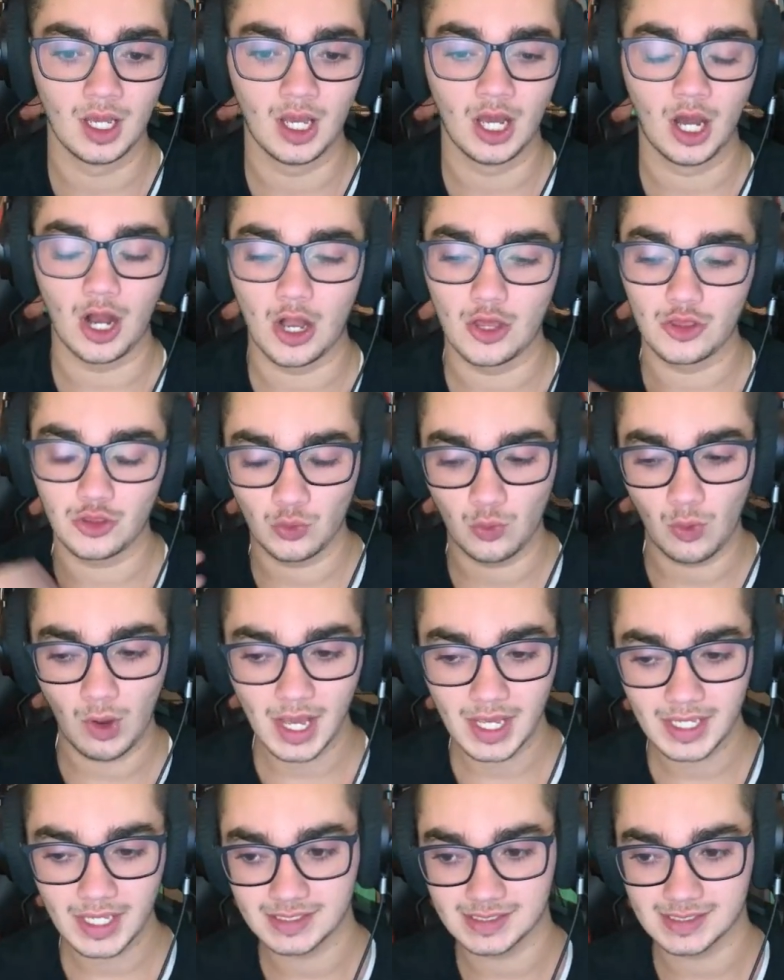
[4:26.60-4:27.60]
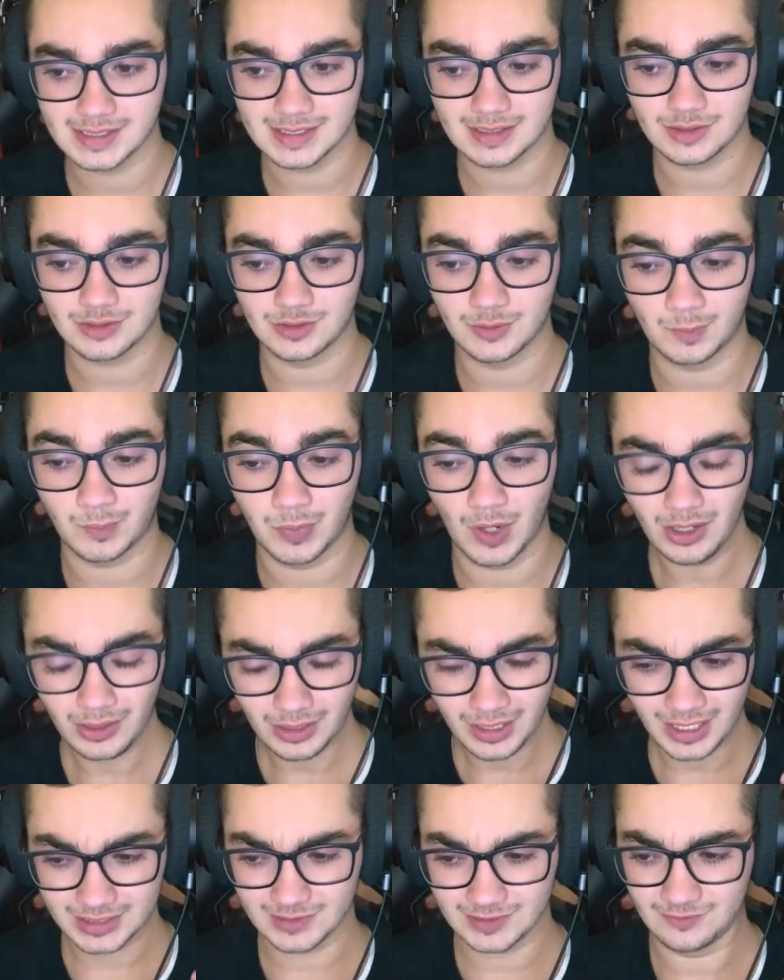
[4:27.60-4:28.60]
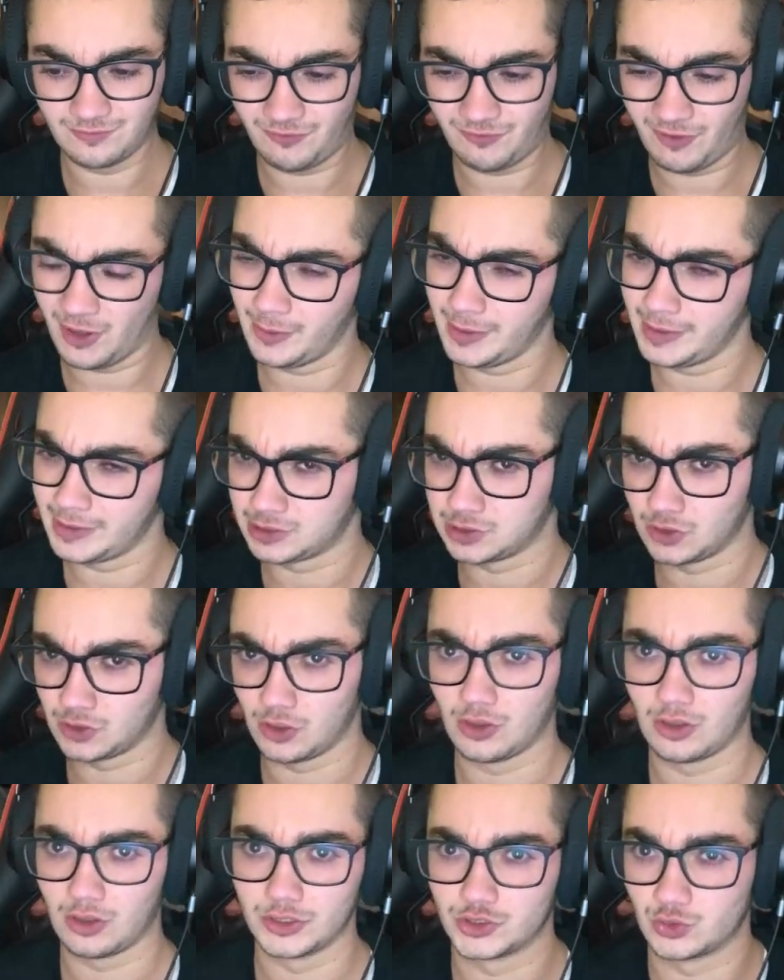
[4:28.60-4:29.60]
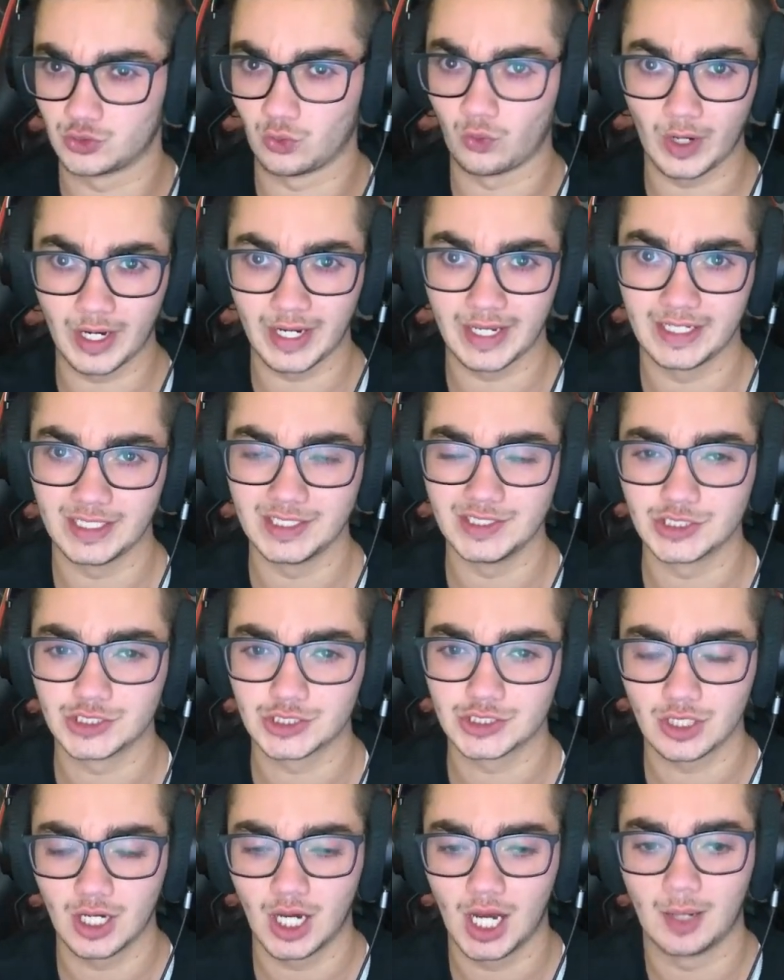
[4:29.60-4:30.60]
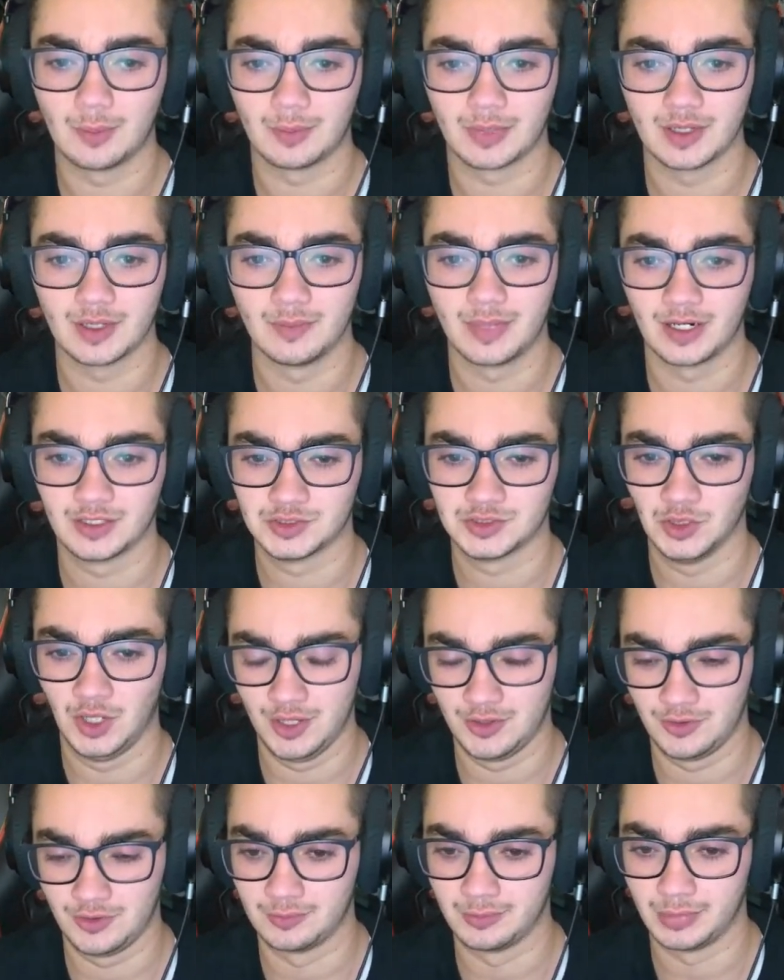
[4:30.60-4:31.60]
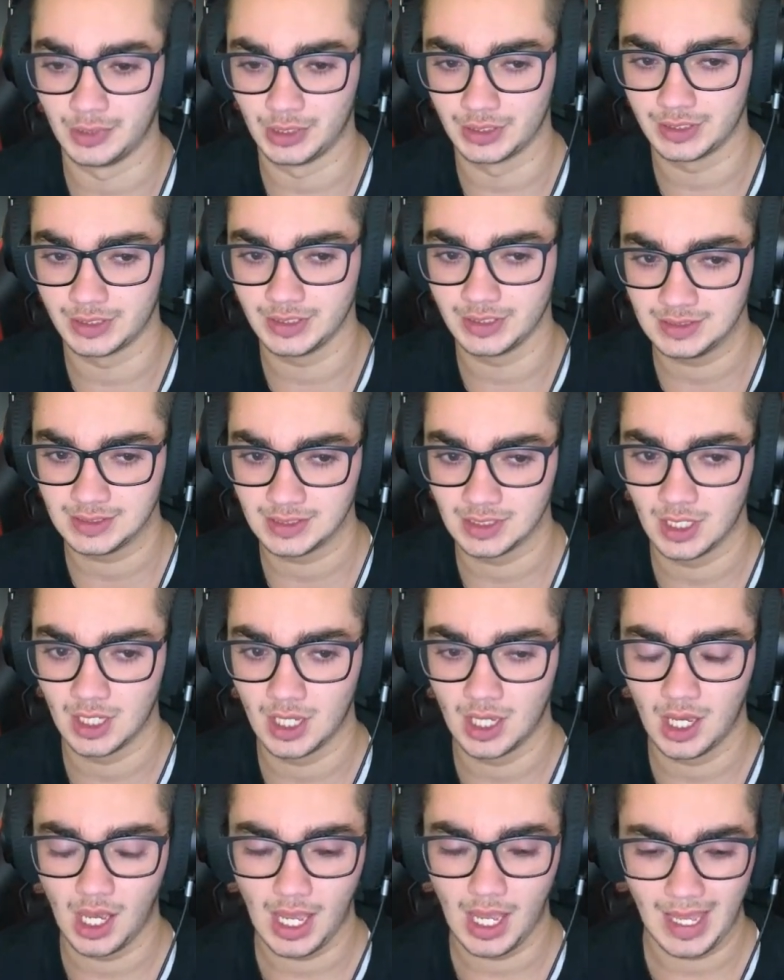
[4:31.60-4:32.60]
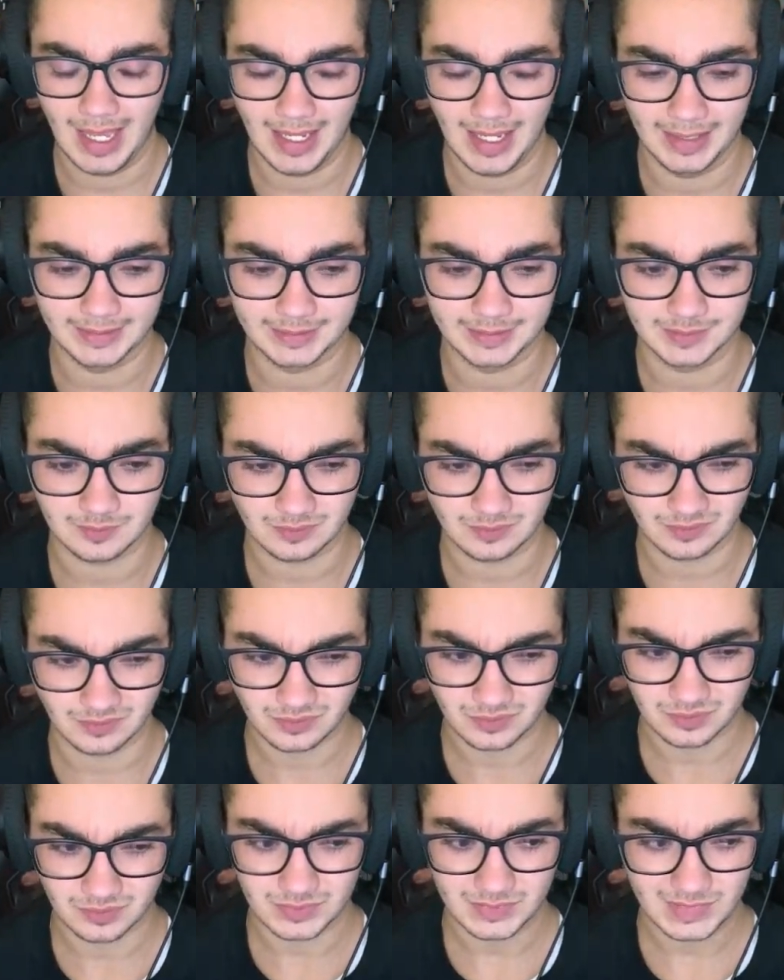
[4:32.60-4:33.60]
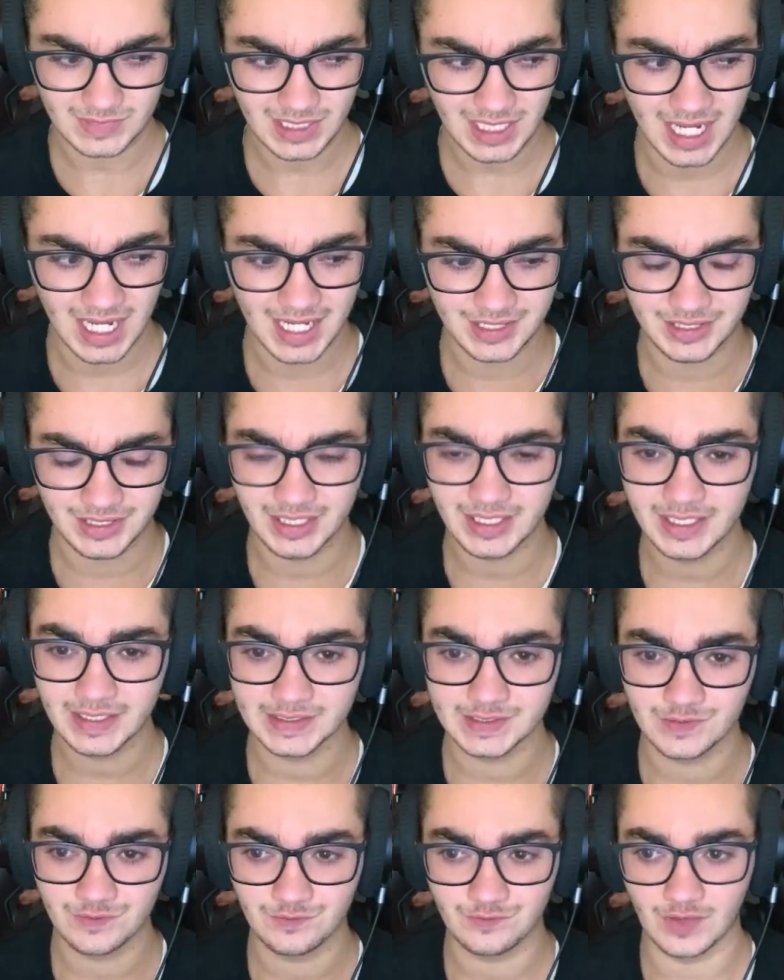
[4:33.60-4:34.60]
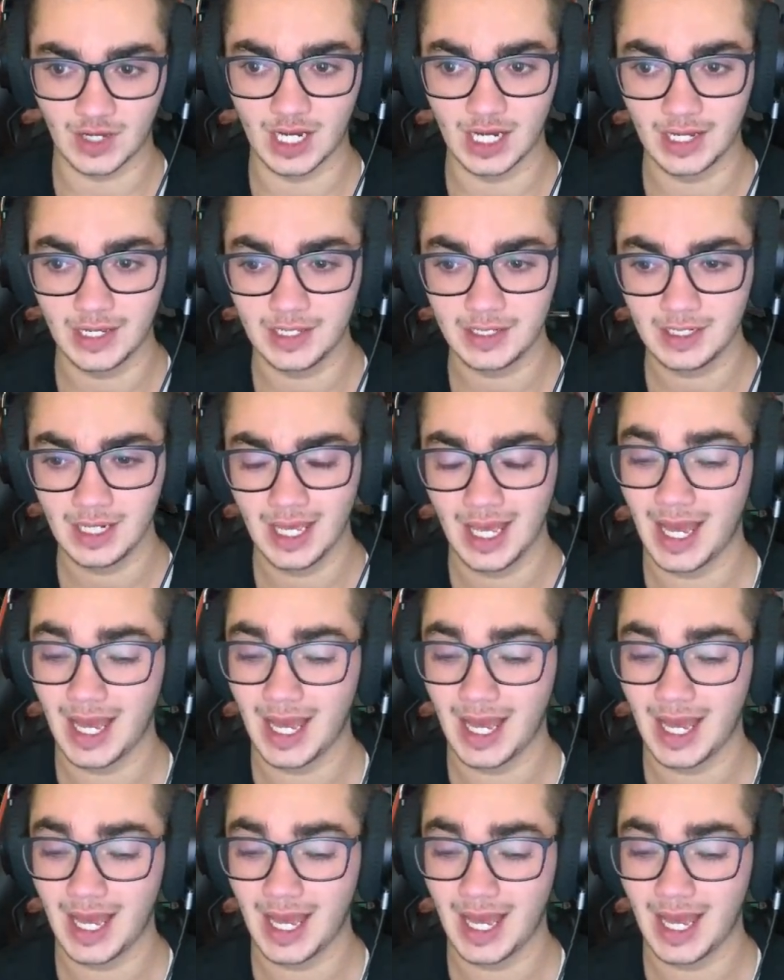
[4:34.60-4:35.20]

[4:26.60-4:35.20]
Otherwise, the bot has a very large range compared to other abilities, and I think it's fine.